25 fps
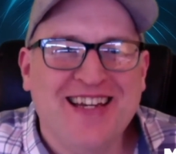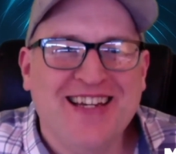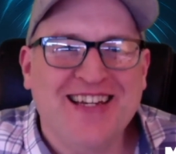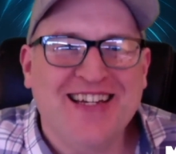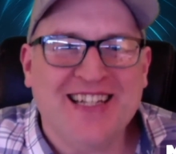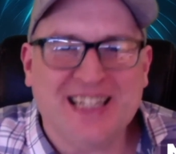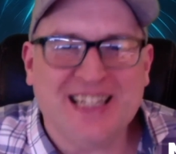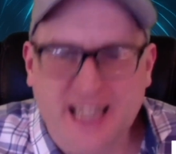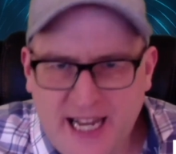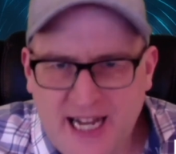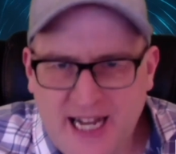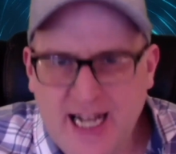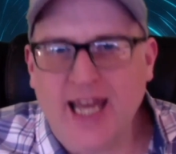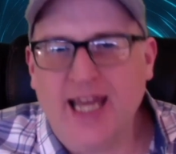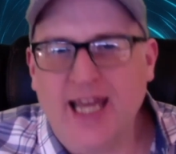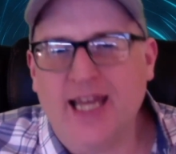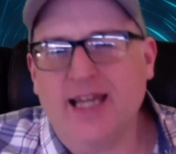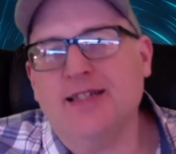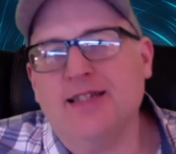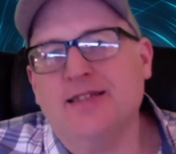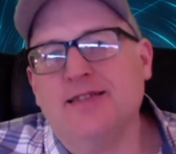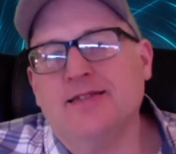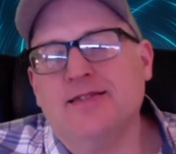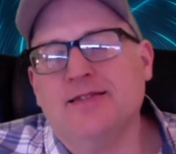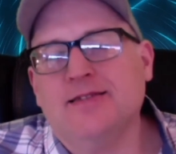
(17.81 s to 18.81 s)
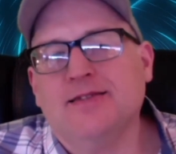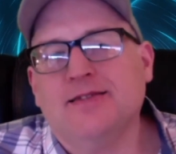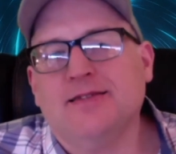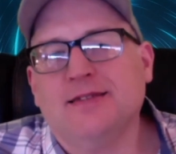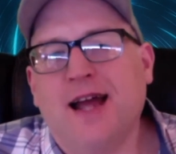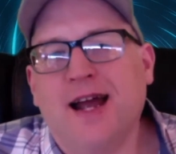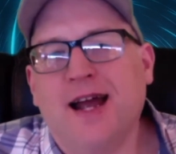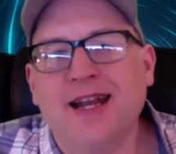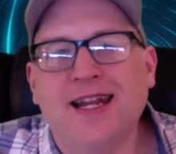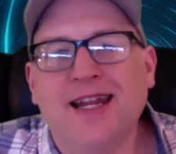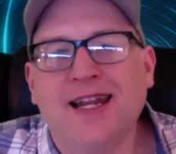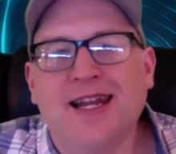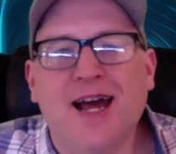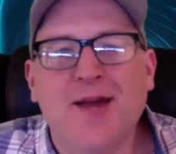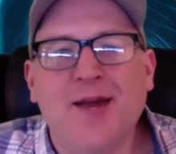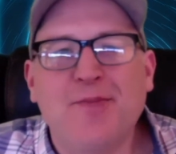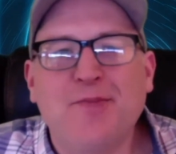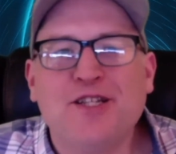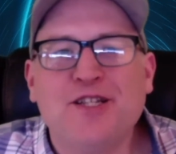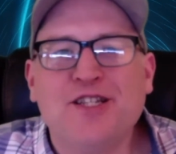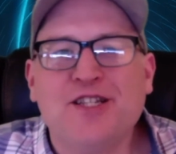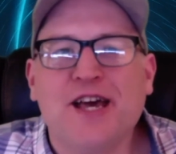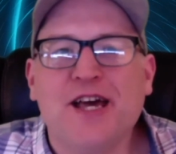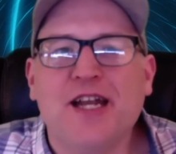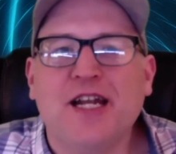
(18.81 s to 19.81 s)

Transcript: Cleaning. 99%